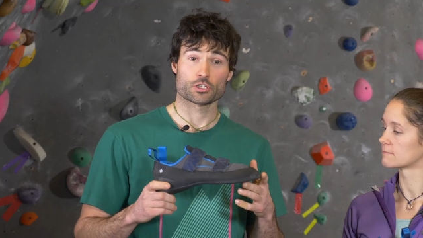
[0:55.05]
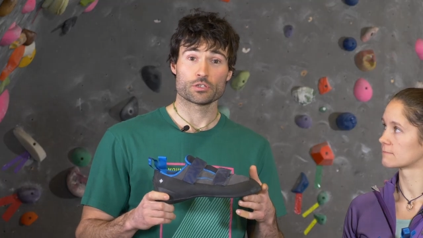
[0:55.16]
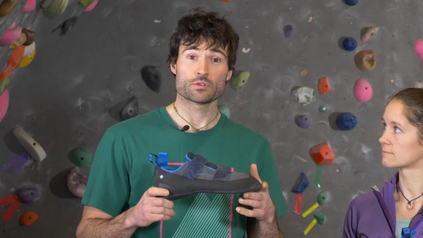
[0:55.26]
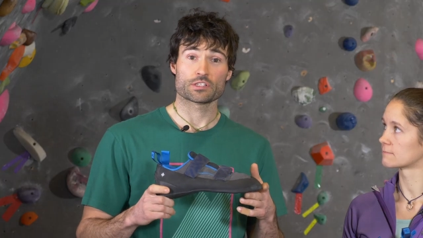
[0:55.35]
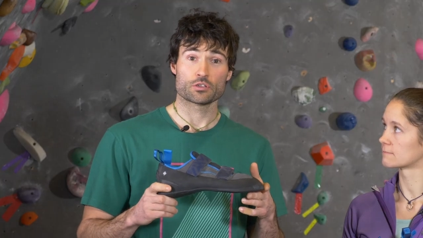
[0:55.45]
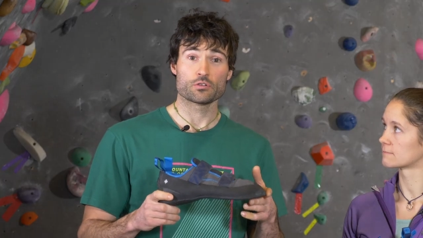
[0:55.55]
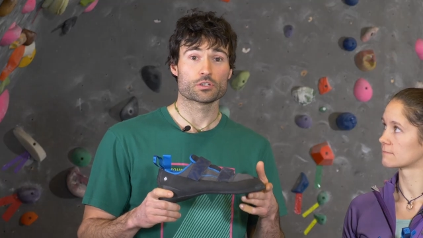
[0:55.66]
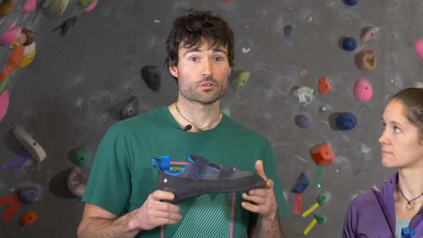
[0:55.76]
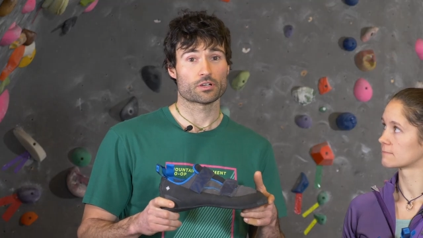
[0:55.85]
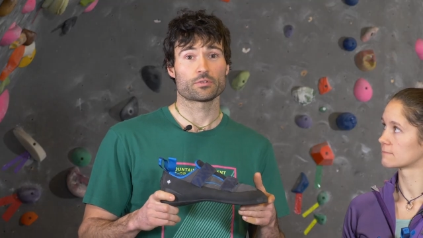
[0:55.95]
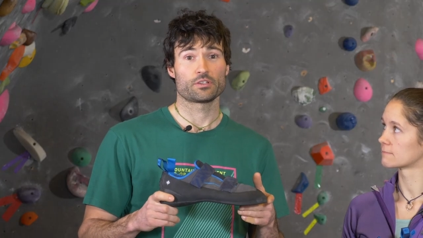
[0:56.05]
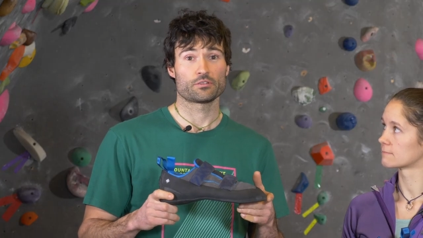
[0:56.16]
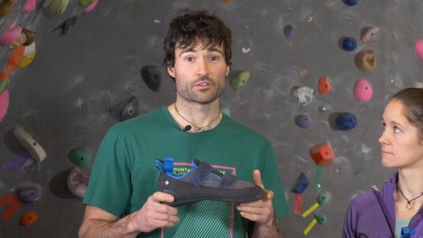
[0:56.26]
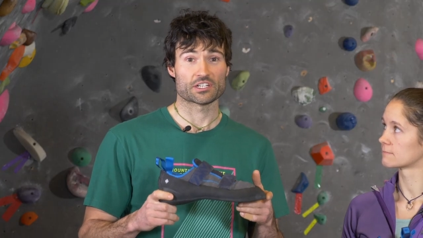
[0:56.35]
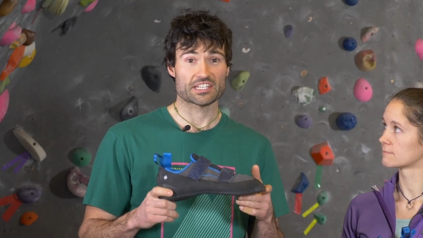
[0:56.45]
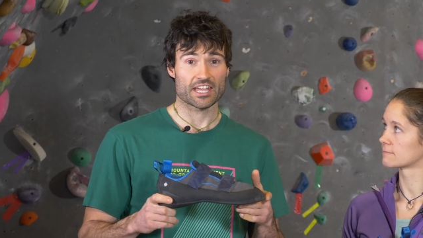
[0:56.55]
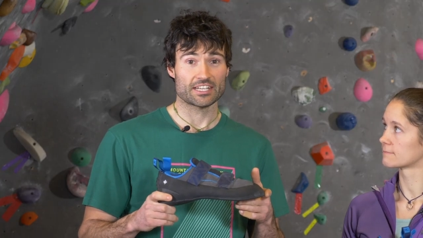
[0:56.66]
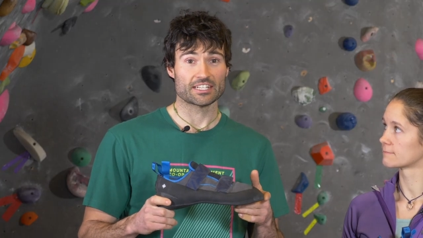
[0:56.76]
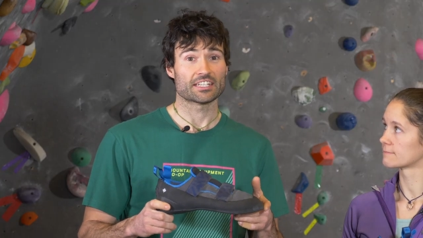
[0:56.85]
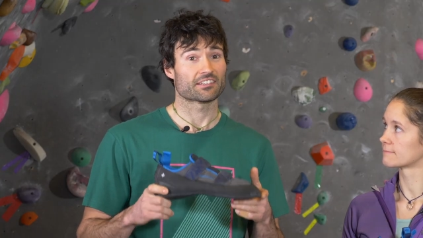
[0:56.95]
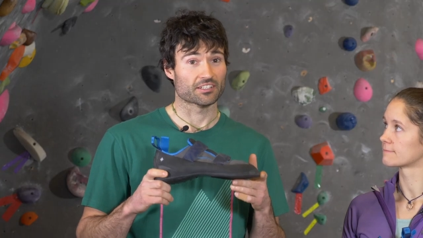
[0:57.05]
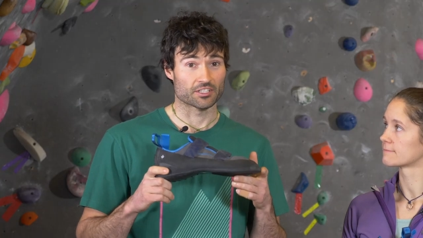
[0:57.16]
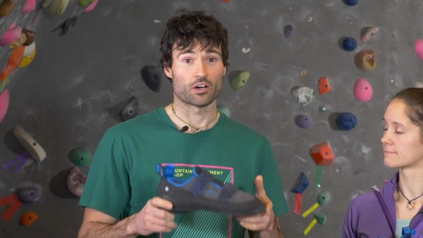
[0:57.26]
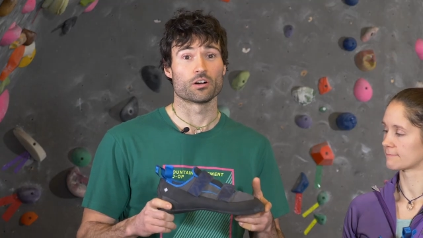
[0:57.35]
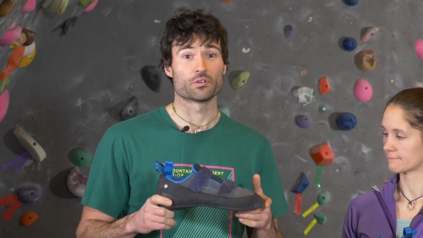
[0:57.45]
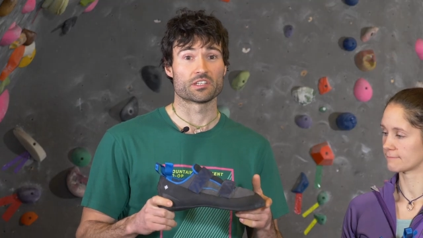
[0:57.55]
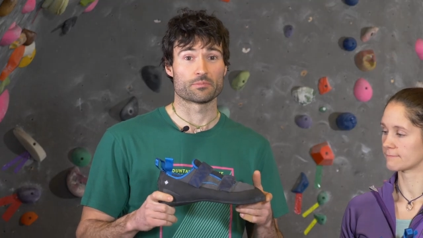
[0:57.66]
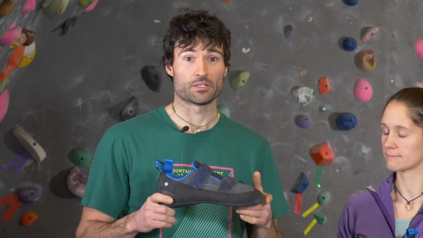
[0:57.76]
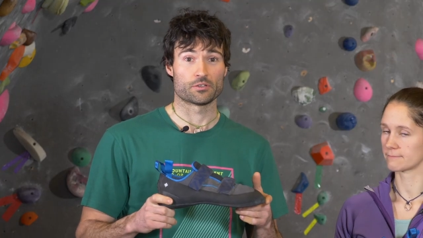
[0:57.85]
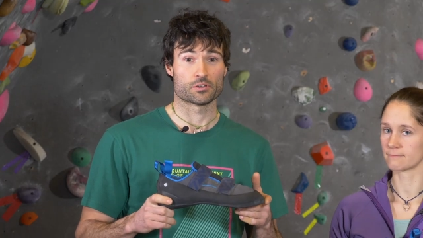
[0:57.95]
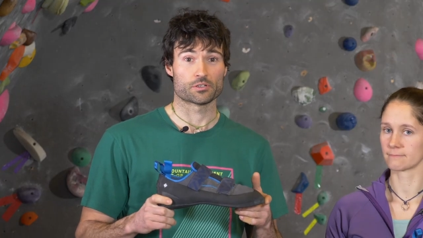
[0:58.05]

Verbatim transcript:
Speaker 1: shoe is too short when you first get it, it's gonna always be too